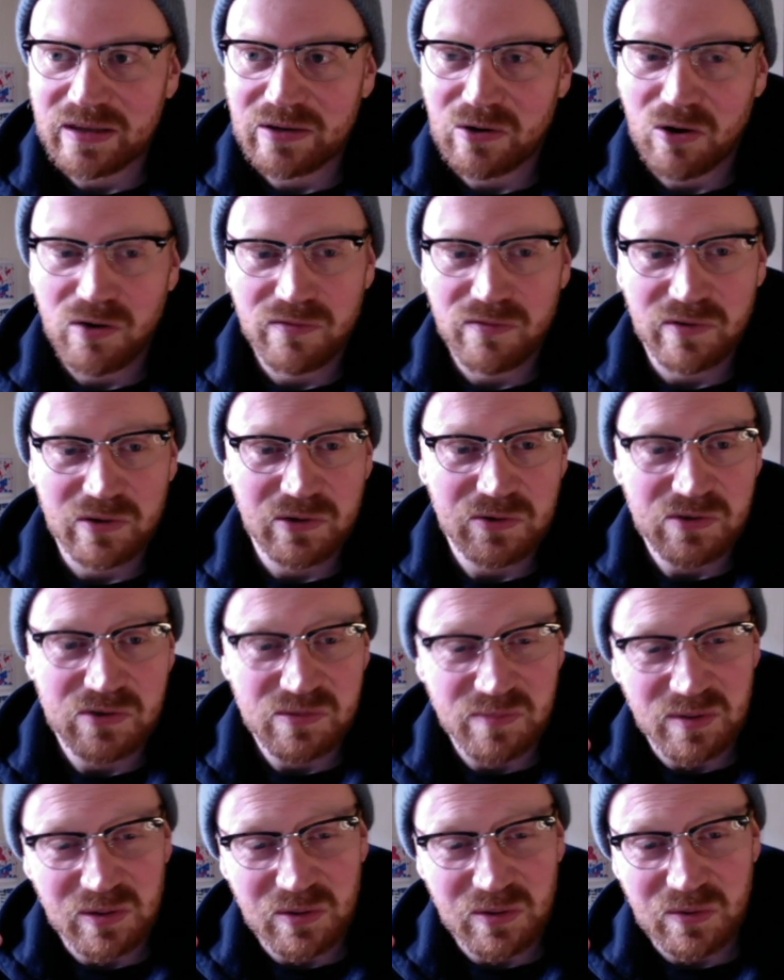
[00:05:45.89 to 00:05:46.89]
Or if it goes
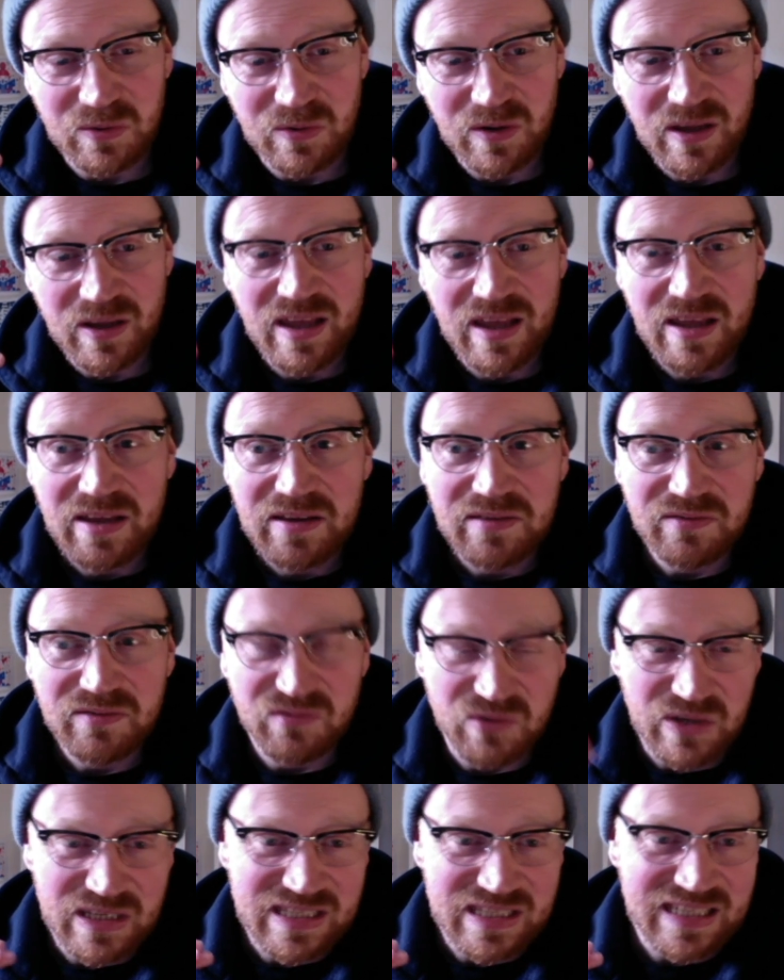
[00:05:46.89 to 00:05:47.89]
below
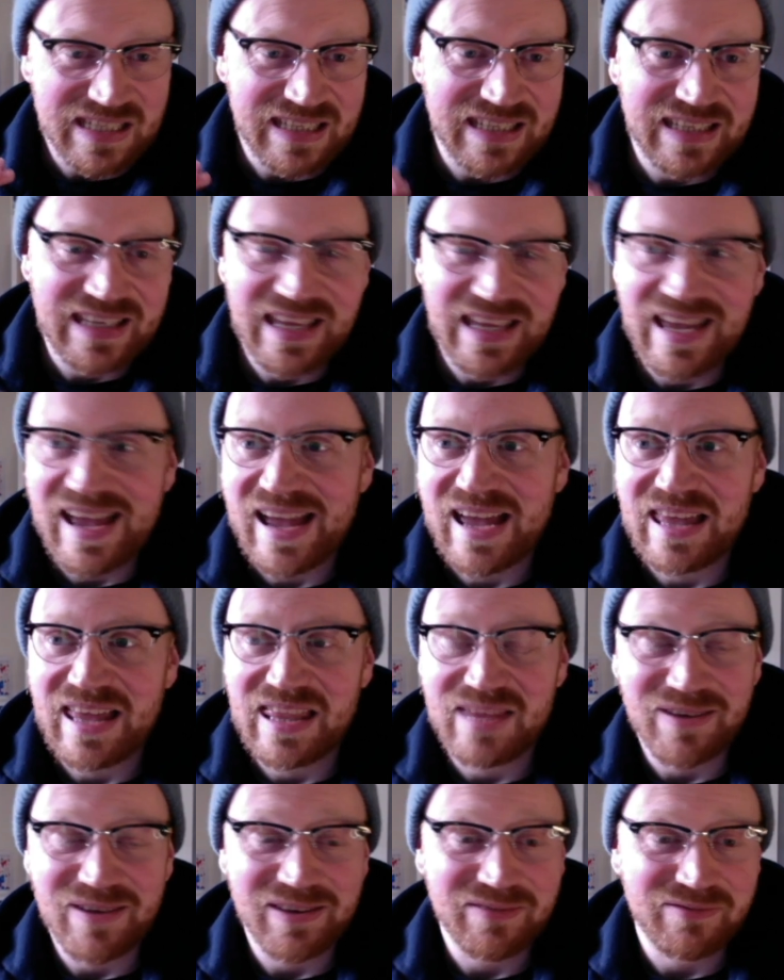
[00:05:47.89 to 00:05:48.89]
freezing, uh,
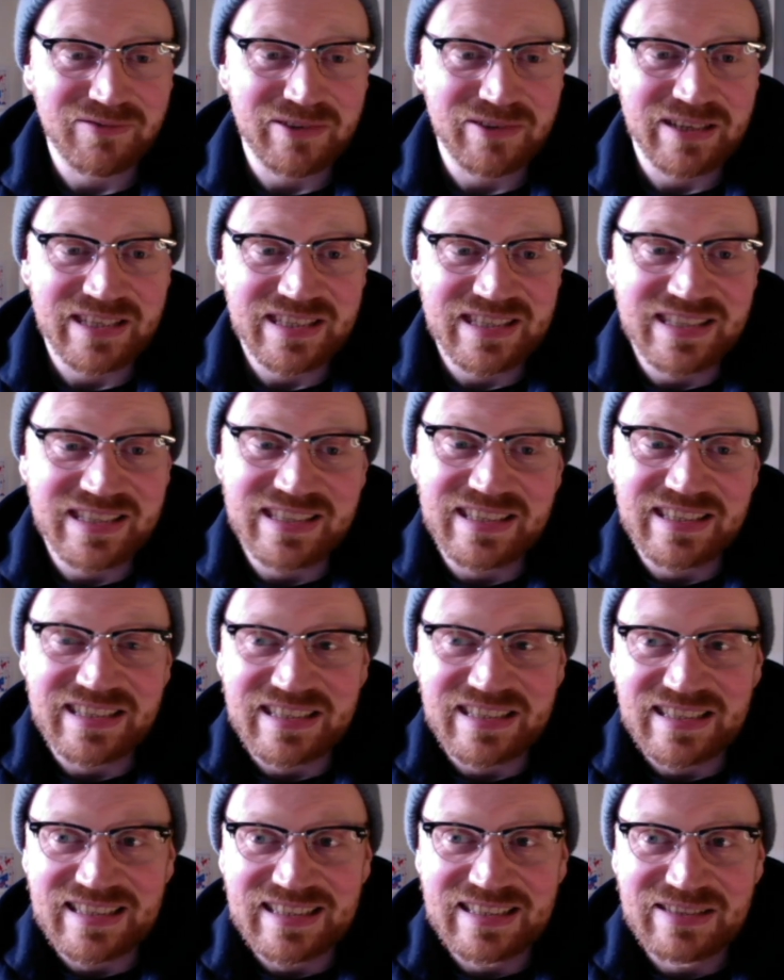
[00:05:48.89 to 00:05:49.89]
they might freeze
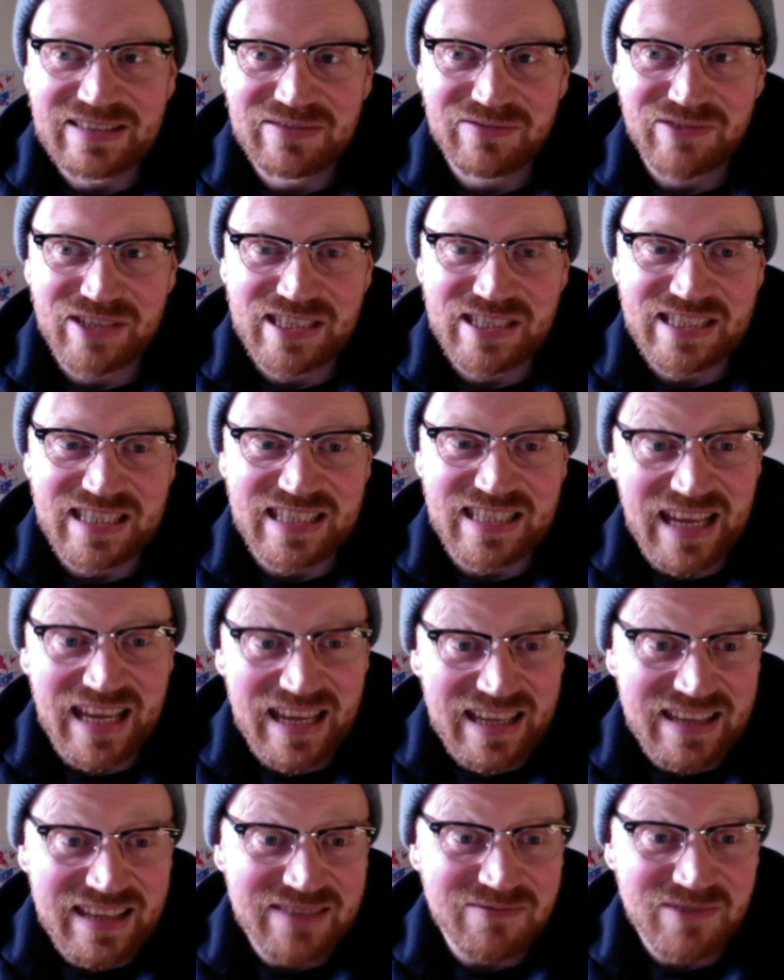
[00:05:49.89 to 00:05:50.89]
to freeze to
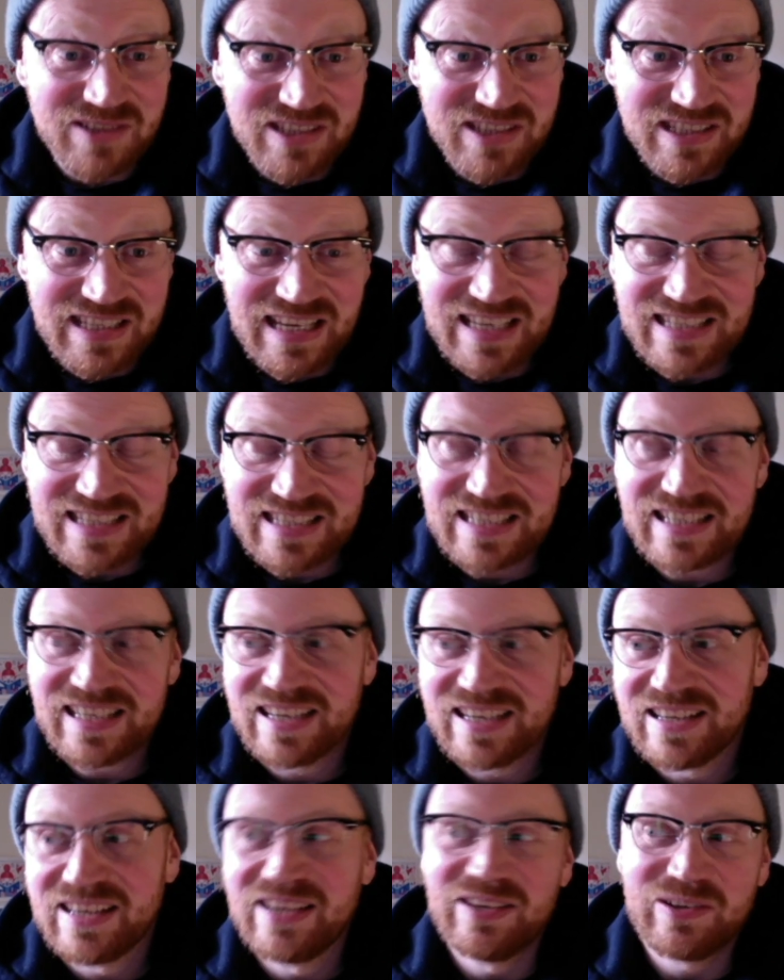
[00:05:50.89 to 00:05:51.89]
death, which is nasty,
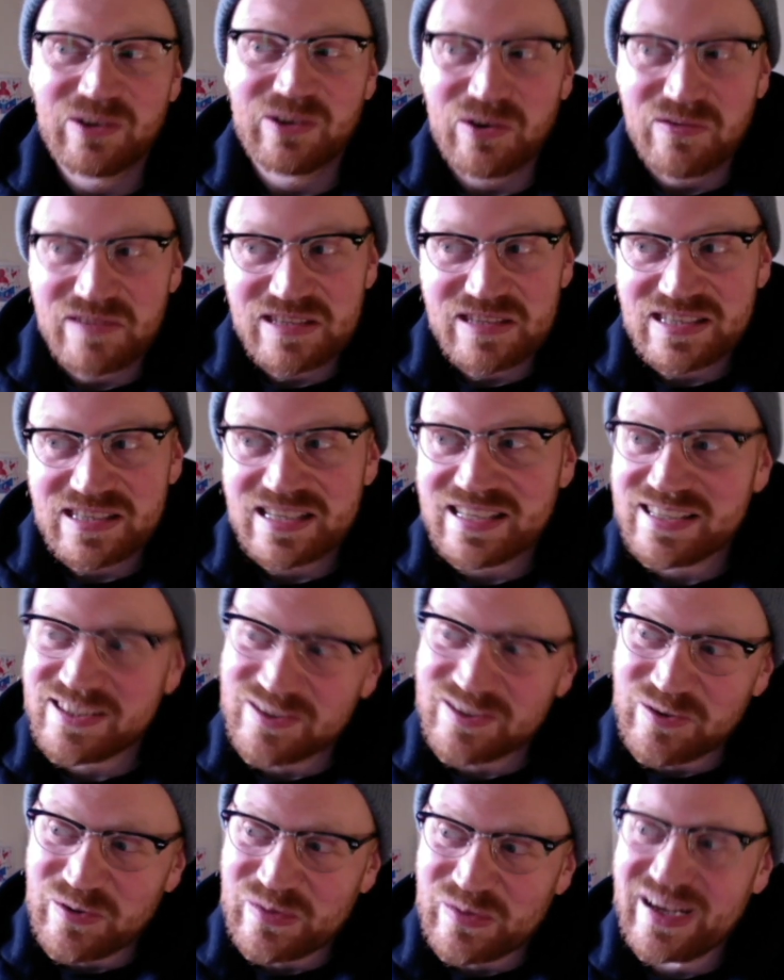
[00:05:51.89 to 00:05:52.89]
obviously.
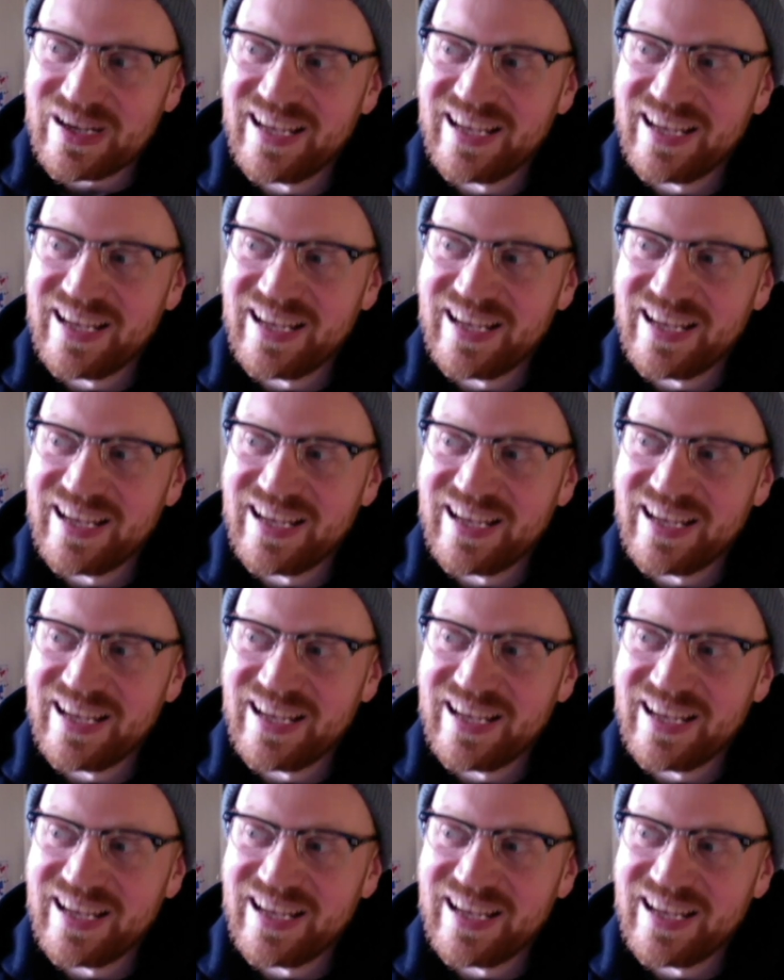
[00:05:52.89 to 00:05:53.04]
So